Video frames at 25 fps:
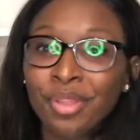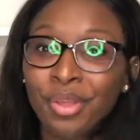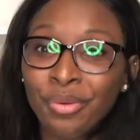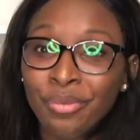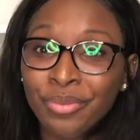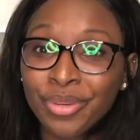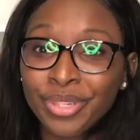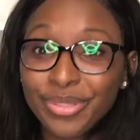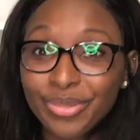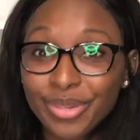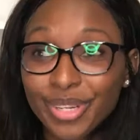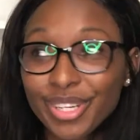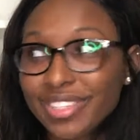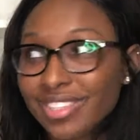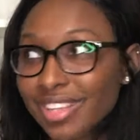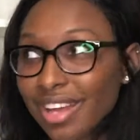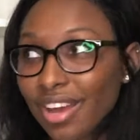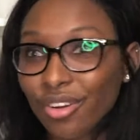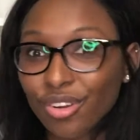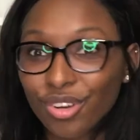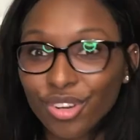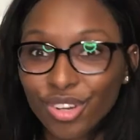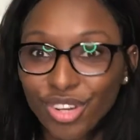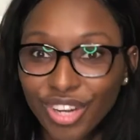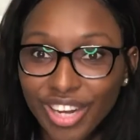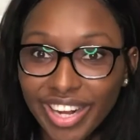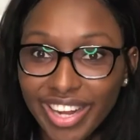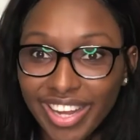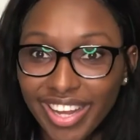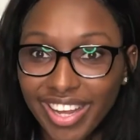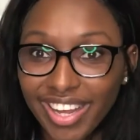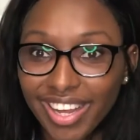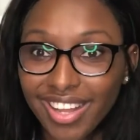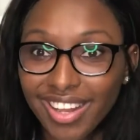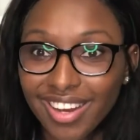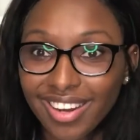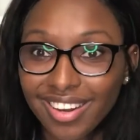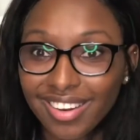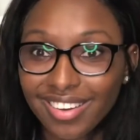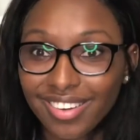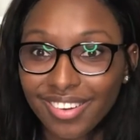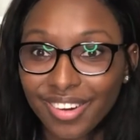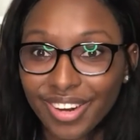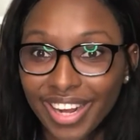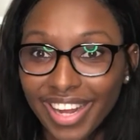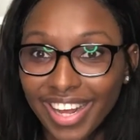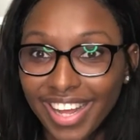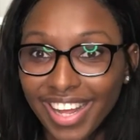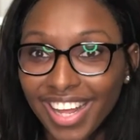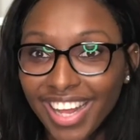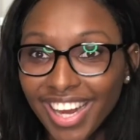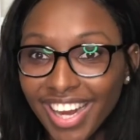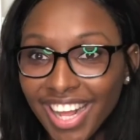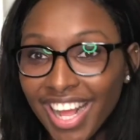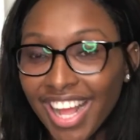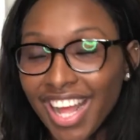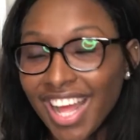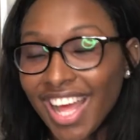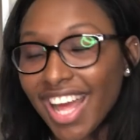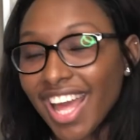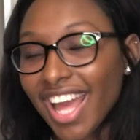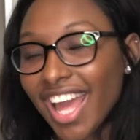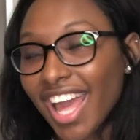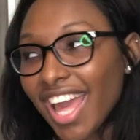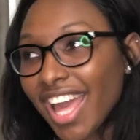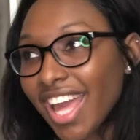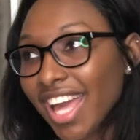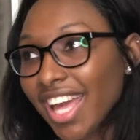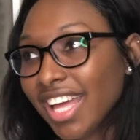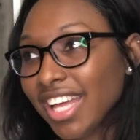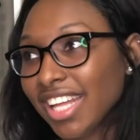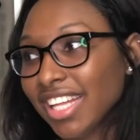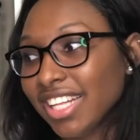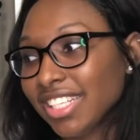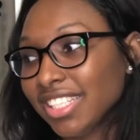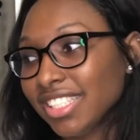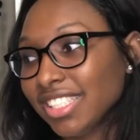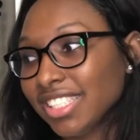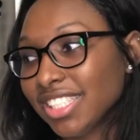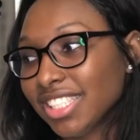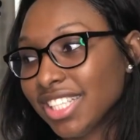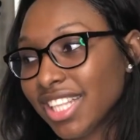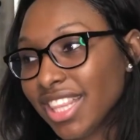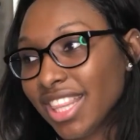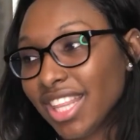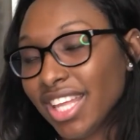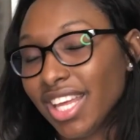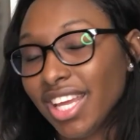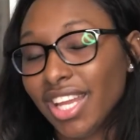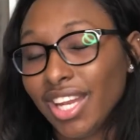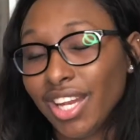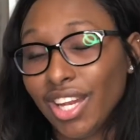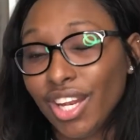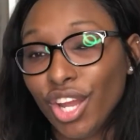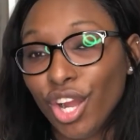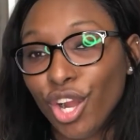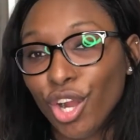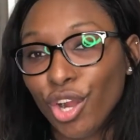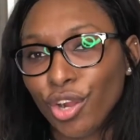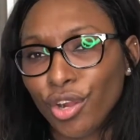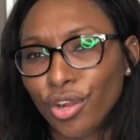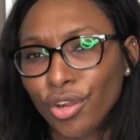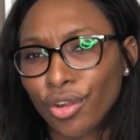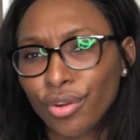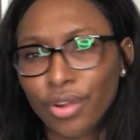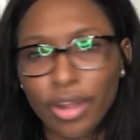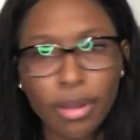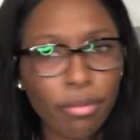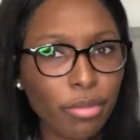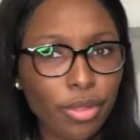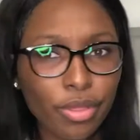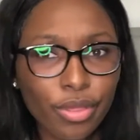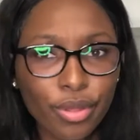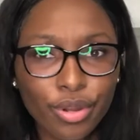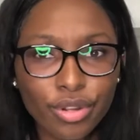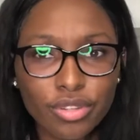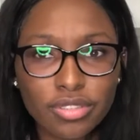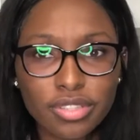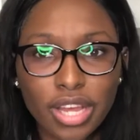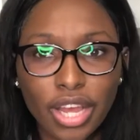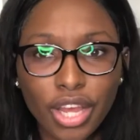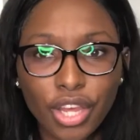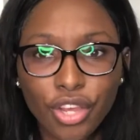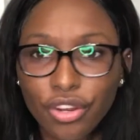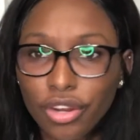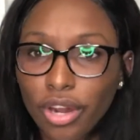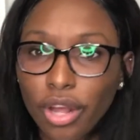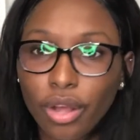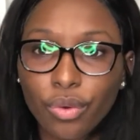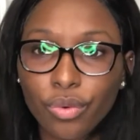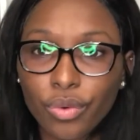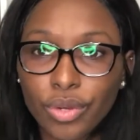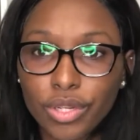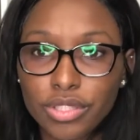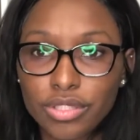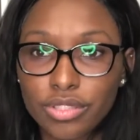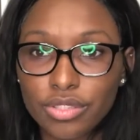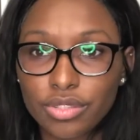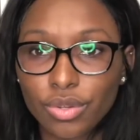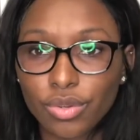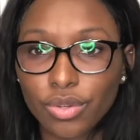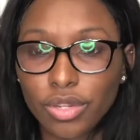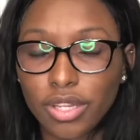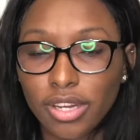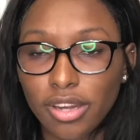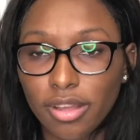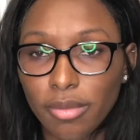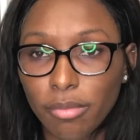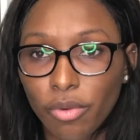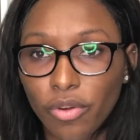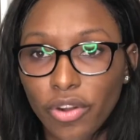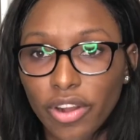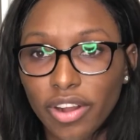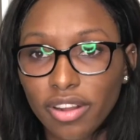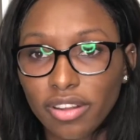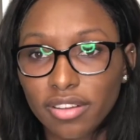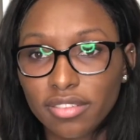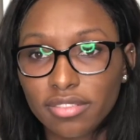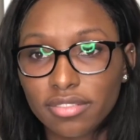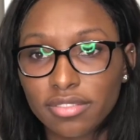Which works out great, right? And then her grandmother is like, you're not going to school anymore.